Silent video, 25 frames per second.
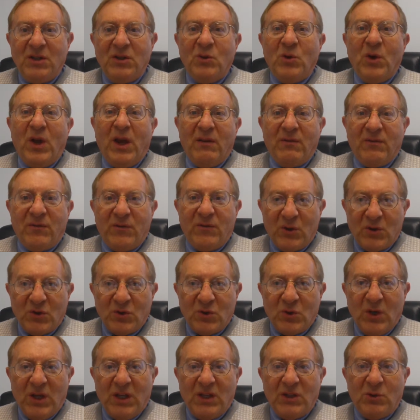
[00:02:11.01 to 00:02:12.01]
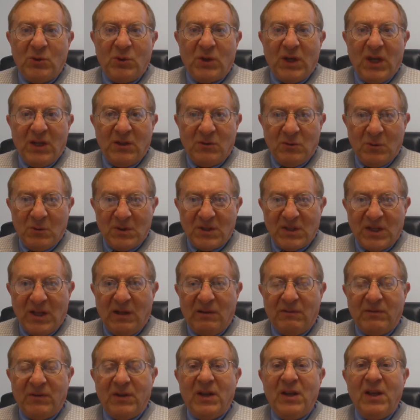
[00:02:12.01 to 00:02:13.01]
you have first to educate
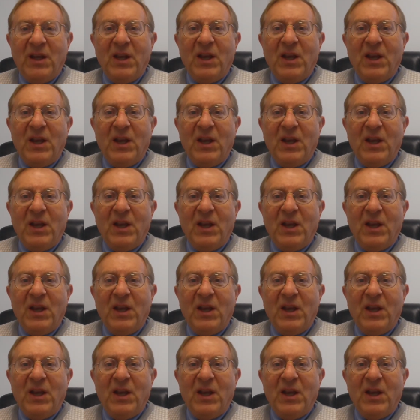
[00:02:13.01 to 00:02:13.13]
yourself.